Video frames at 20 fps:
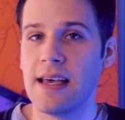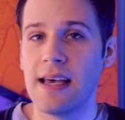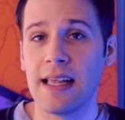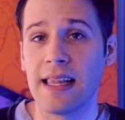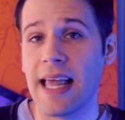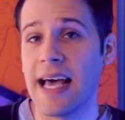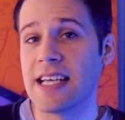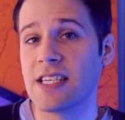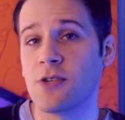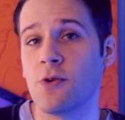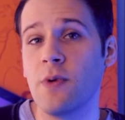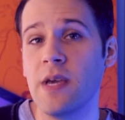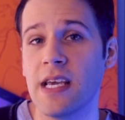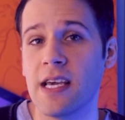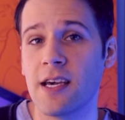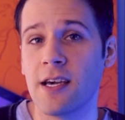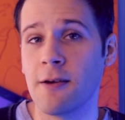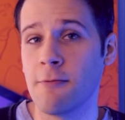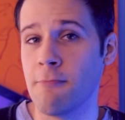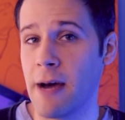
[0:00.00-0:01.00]
Last
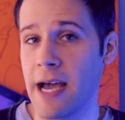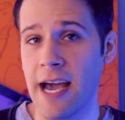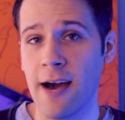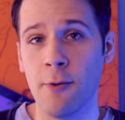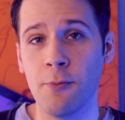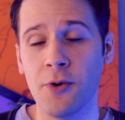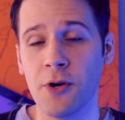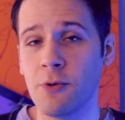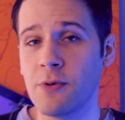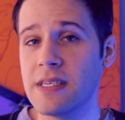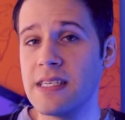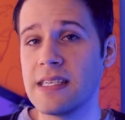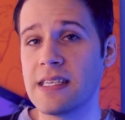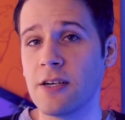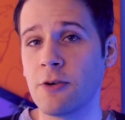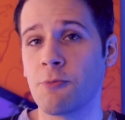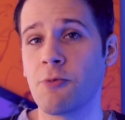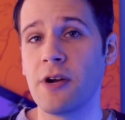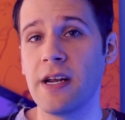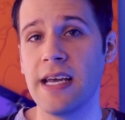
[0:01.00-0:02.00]
week, my output was
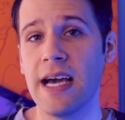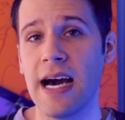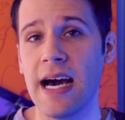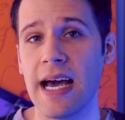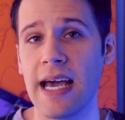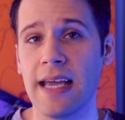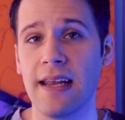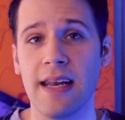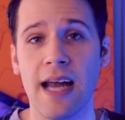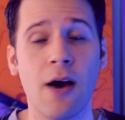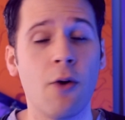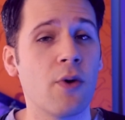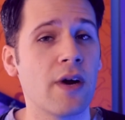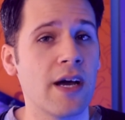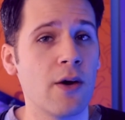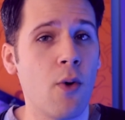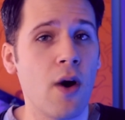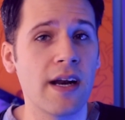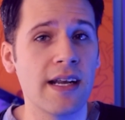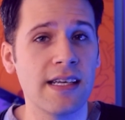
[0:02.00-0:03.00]
still pretty high. Not what I
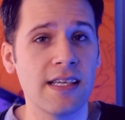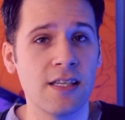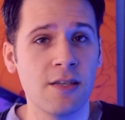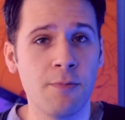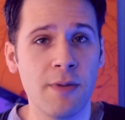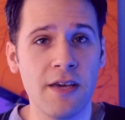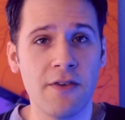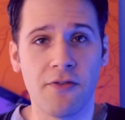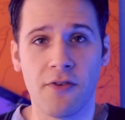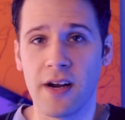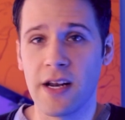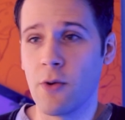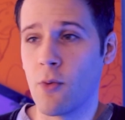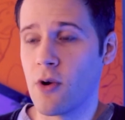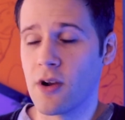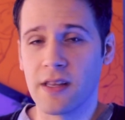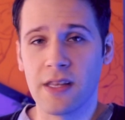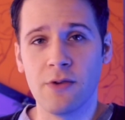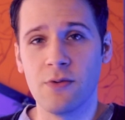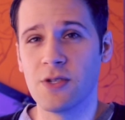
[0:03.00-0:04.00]
wanted it to be for any
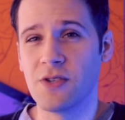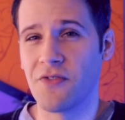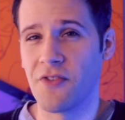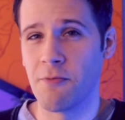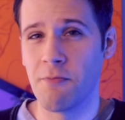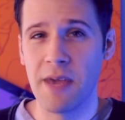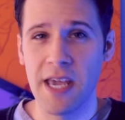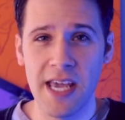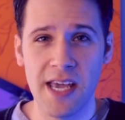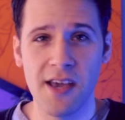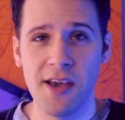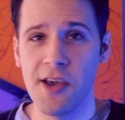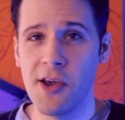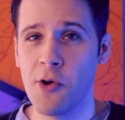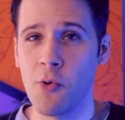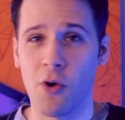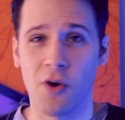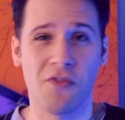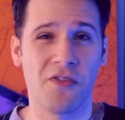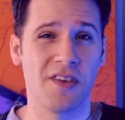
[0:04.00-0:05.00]
work that was for me,
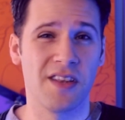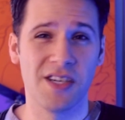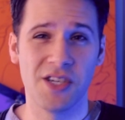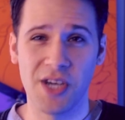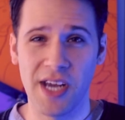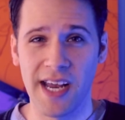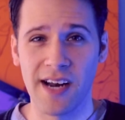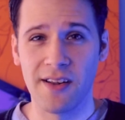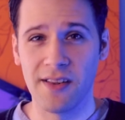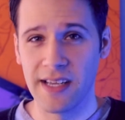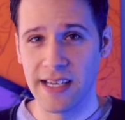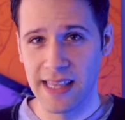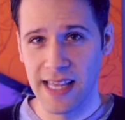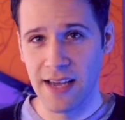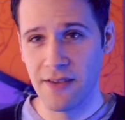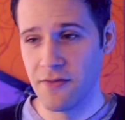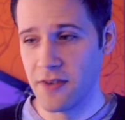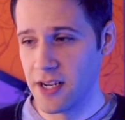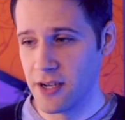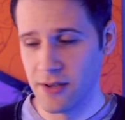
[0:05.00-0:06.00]
work for the channel, like
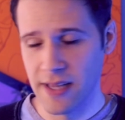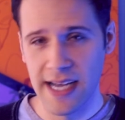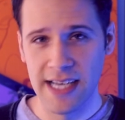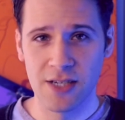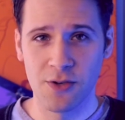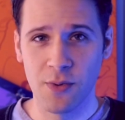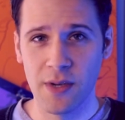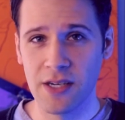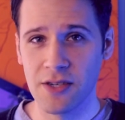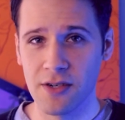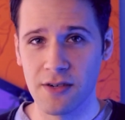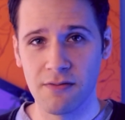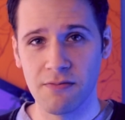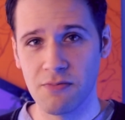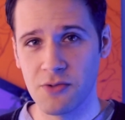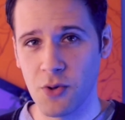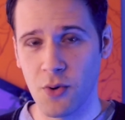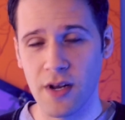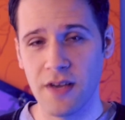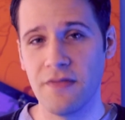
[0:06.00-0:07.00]
that video last week took
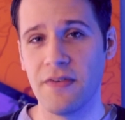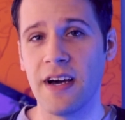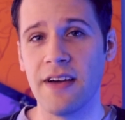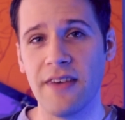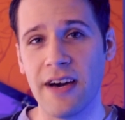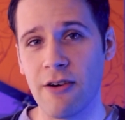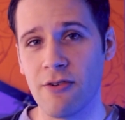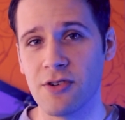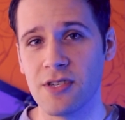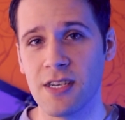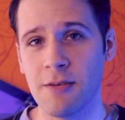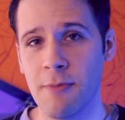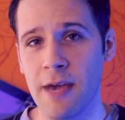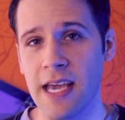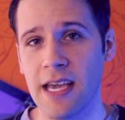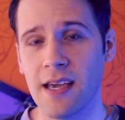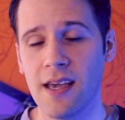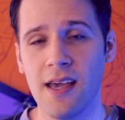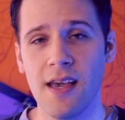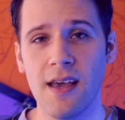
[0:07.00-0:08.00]
25 hours to
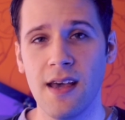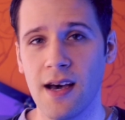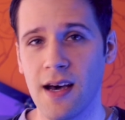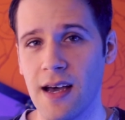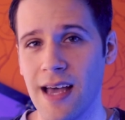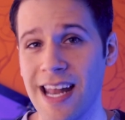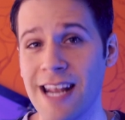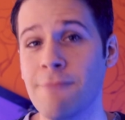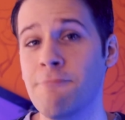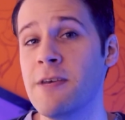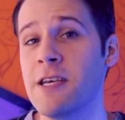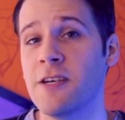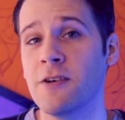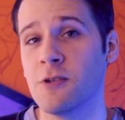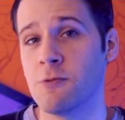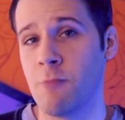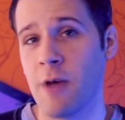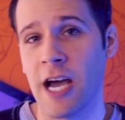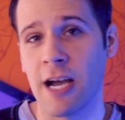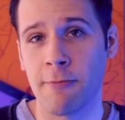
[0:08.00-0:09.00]
make, any
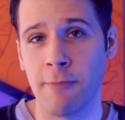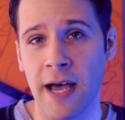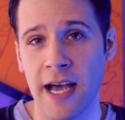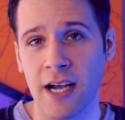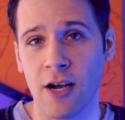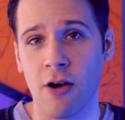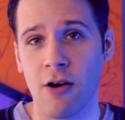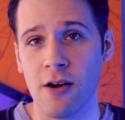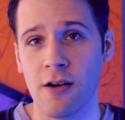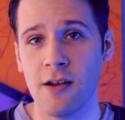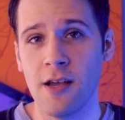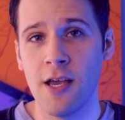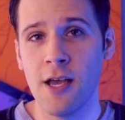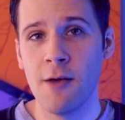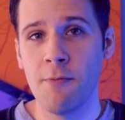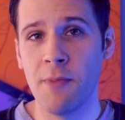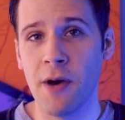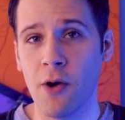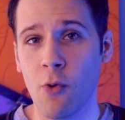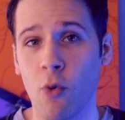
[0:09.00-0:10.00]
Beco's Backpack art,
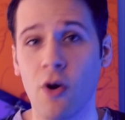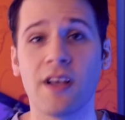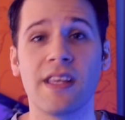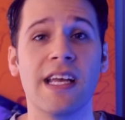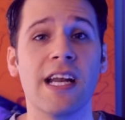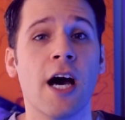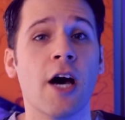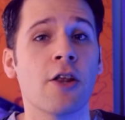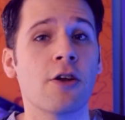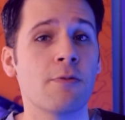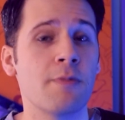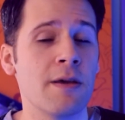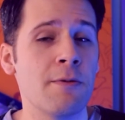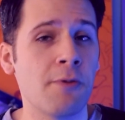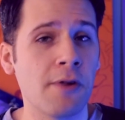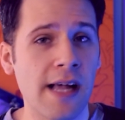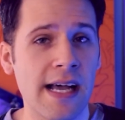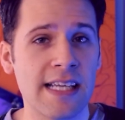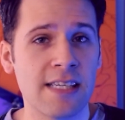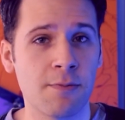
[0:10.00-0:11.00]
but work that other
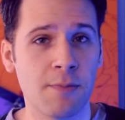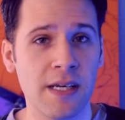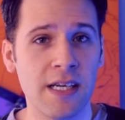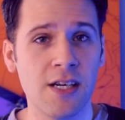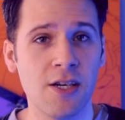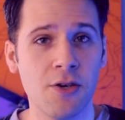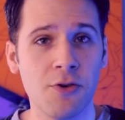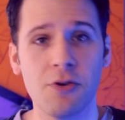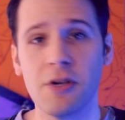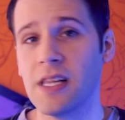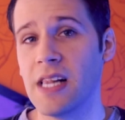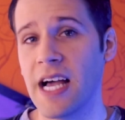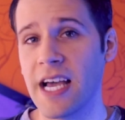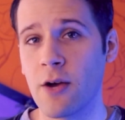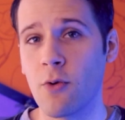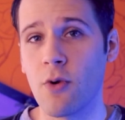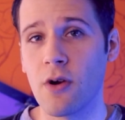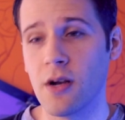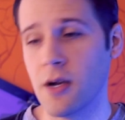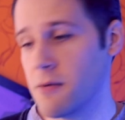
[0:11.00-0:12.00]
people asked me to do,
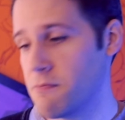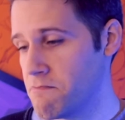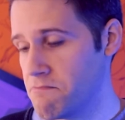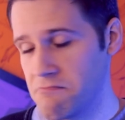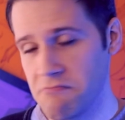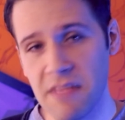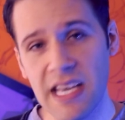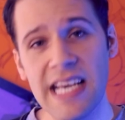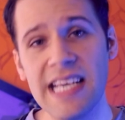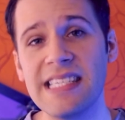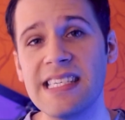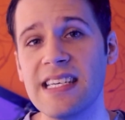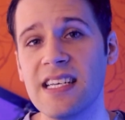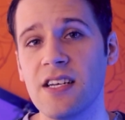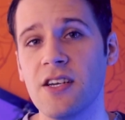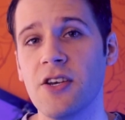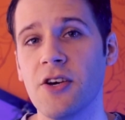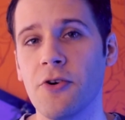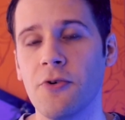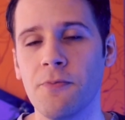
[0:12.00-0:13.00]
client work, easy to
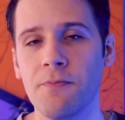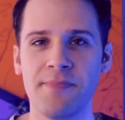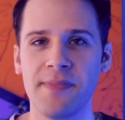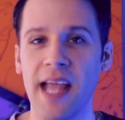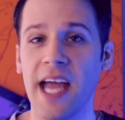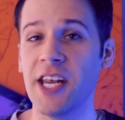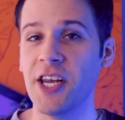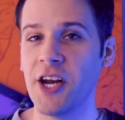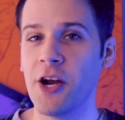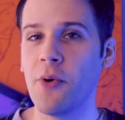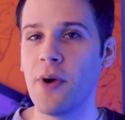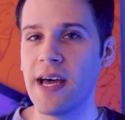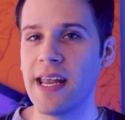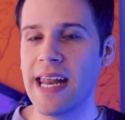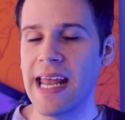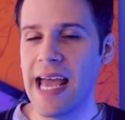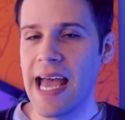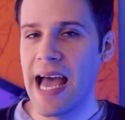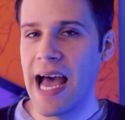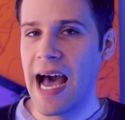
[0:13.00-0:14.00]
do. And you know
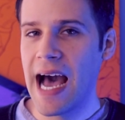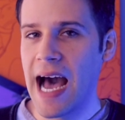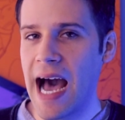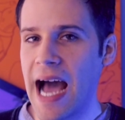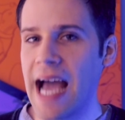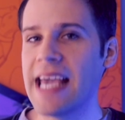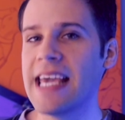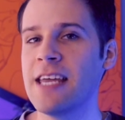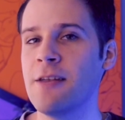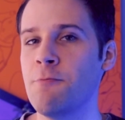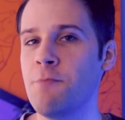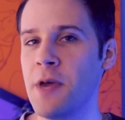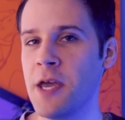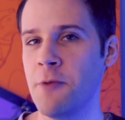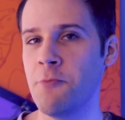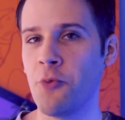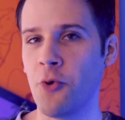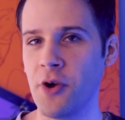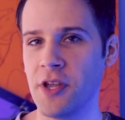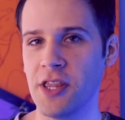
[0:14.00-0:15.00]
what? I can
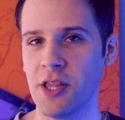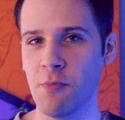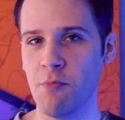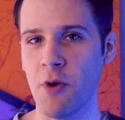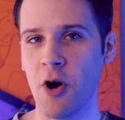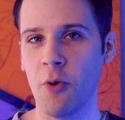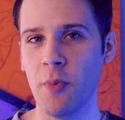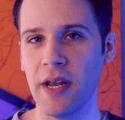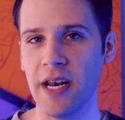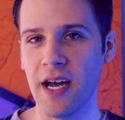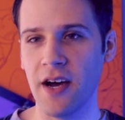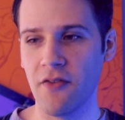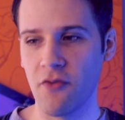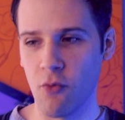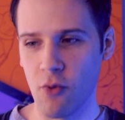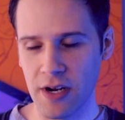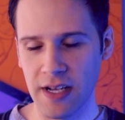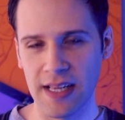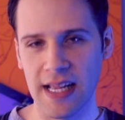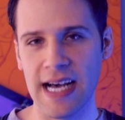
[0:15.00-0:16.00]
pinpoint the moment of
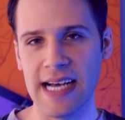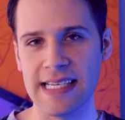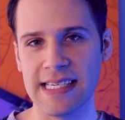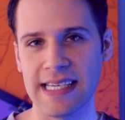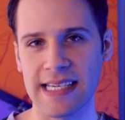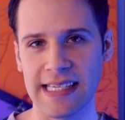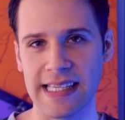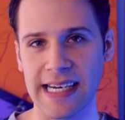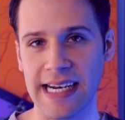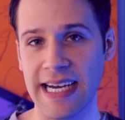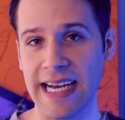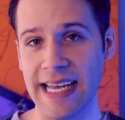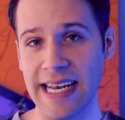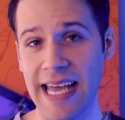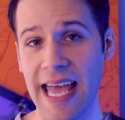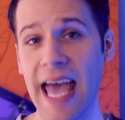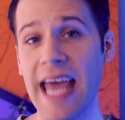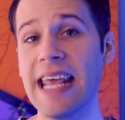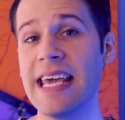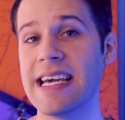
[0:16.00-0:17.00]
realizing that I
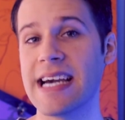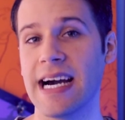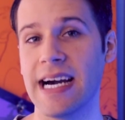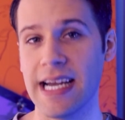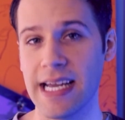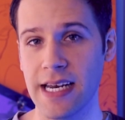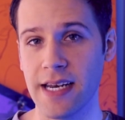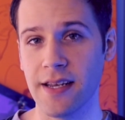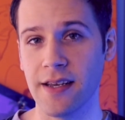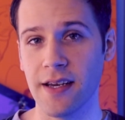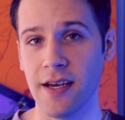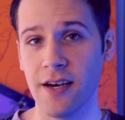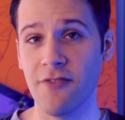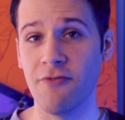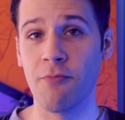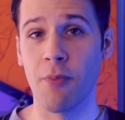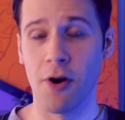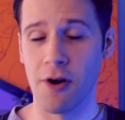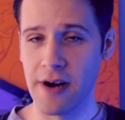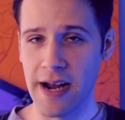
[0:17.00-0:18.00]
had any kind
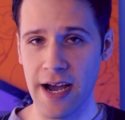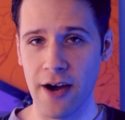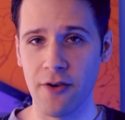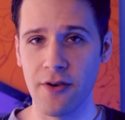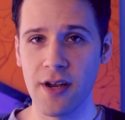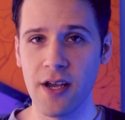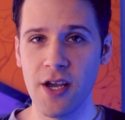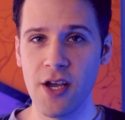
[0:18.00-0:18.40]
of burnout.